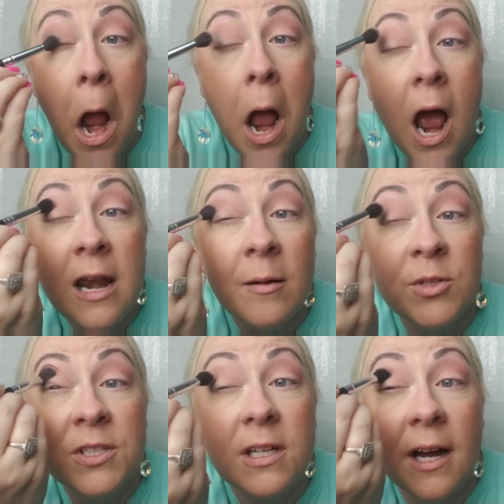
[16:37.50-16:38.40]
And I'm
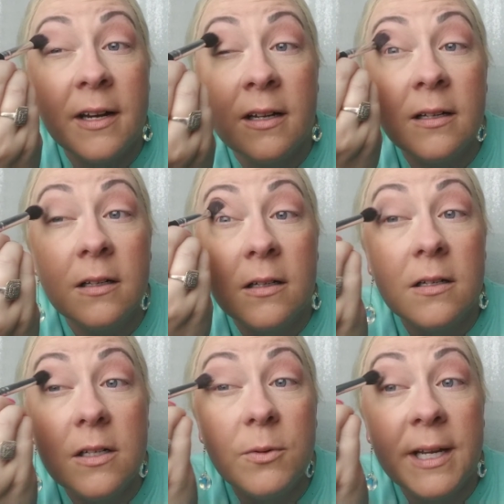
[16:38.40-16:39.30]
just kind of
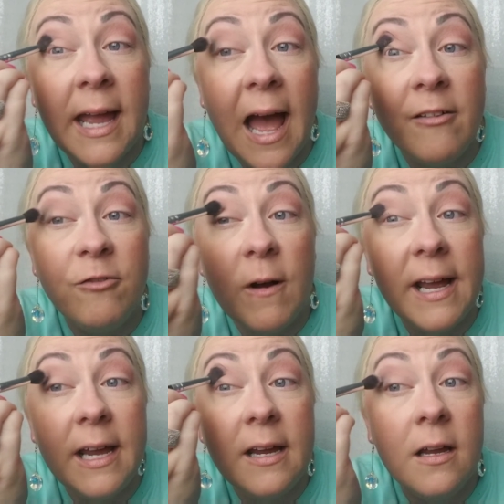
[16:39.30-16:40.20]
doing
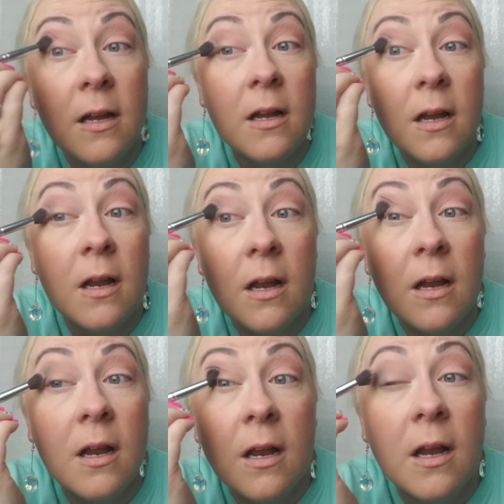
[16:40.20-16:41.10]
halfway,
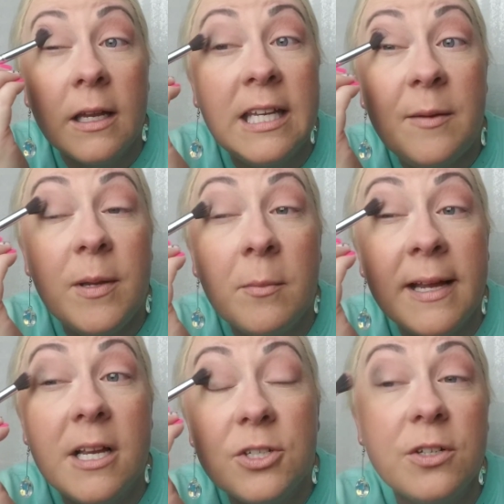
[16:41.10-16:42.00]

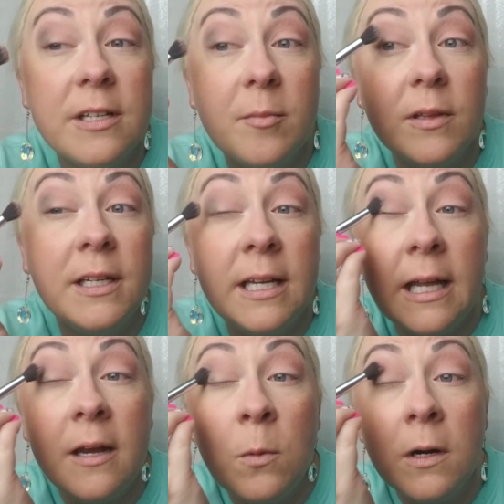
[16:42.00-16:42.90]
making sure that I'm blending
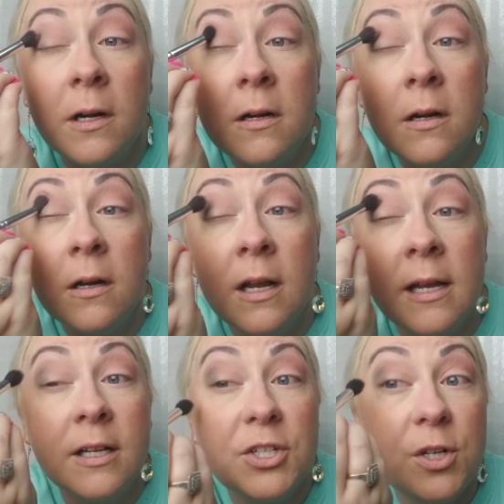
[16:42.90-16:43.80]
inward,
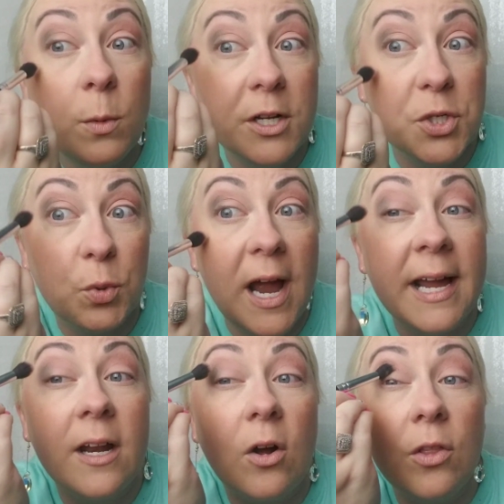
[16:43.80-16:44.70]
because you don't want to drag
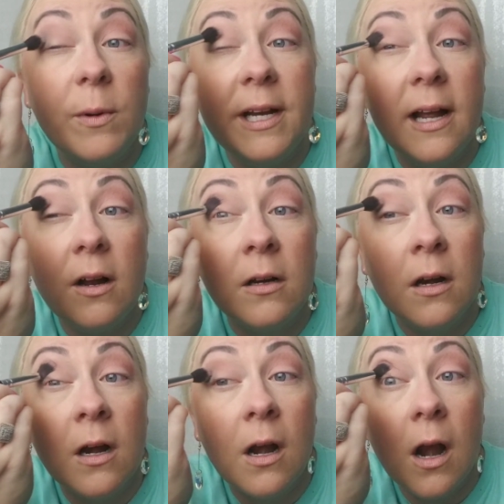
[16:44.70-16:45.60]
it all the way down.
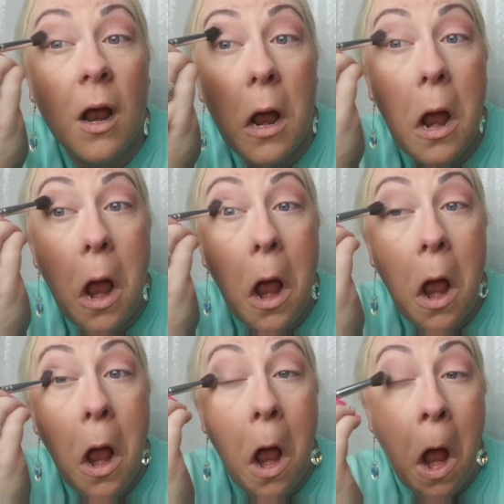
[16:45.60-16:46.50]

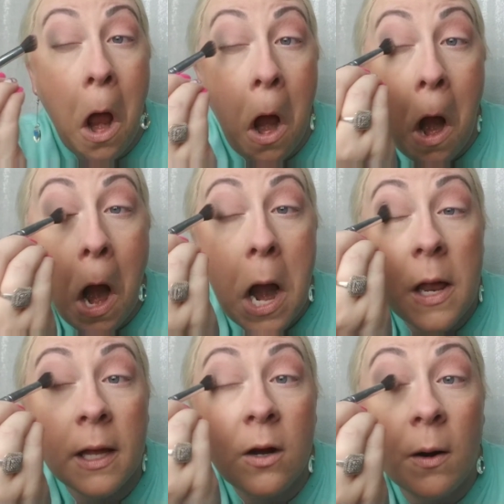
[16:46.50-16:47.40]
All right,
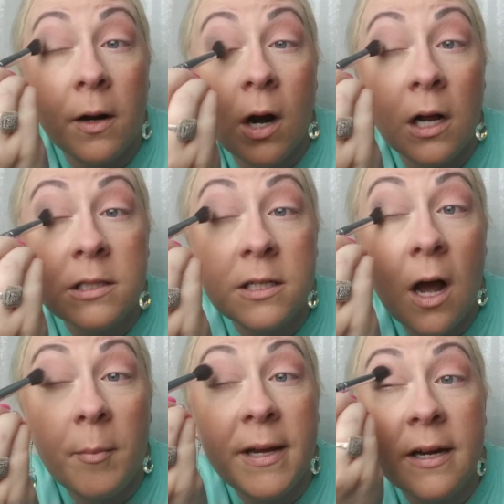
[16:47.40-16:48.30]
and then going across the
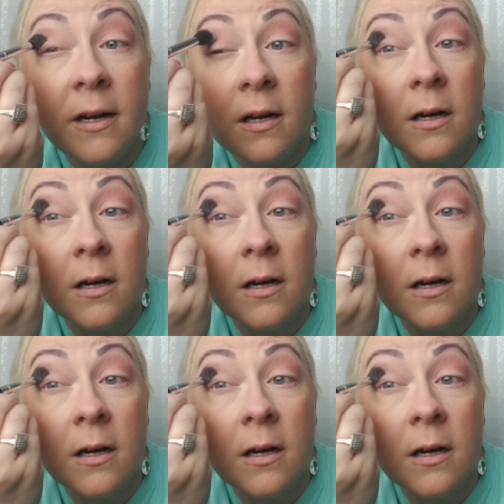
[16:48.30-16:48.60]
top here.